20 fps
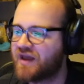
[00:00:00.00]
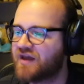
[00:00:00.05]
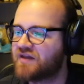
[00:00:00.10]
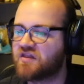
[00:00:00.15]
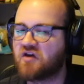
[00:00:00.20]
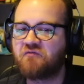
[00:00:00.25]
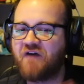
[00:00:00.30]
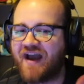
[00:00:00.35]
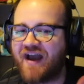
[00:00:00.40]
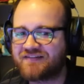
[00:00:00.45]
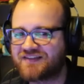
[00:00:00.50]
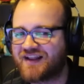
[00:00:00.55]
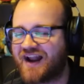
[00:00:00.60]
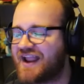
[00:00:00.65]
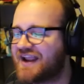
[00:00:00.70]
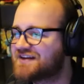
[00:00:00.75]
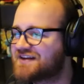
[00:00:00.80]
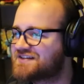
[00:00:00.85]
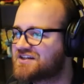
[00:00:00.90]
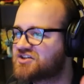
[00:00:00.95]
The fact that I
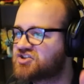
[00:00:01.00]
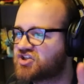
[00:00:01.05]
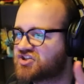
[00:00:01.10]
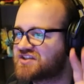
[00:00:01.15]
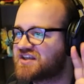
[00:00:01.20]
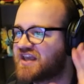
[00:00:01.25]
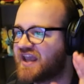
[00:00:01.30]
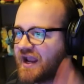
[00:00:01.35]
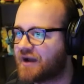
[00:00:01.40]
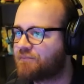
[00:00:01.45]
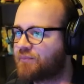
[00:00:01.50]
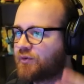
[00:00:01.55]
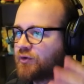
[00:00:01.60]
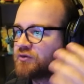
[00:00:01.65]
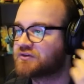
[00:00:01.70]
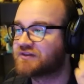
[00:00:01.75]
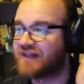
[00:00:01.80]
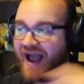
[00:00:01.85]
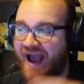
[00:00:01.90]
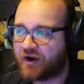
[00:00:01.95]
get to just
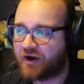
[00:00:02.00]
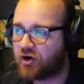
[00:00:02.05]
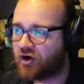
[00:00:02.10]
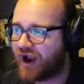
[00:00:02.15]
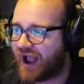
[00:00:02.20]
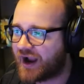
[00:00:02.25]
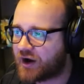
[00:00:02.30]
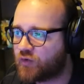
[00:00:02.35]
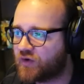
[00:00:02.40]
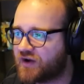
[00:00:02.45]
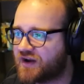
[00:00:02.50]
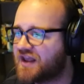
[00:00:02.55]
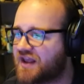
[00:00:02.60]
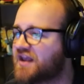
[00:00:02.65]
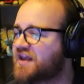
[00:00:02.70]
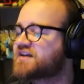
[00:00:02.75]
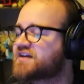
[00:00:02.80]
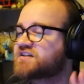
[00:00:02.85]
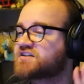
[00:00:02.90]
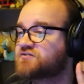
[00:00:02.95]
gamble ladder equity
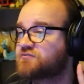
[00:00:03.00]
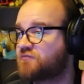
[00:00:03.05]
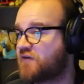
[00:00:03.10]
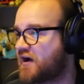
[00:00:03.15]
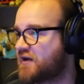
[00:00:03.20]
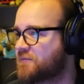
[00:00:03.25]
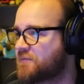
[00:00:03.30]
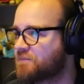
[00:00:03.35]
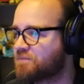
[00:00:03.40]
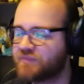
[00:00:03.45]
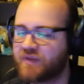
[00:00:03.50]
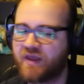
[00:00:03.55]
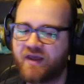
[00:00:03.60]
is fun.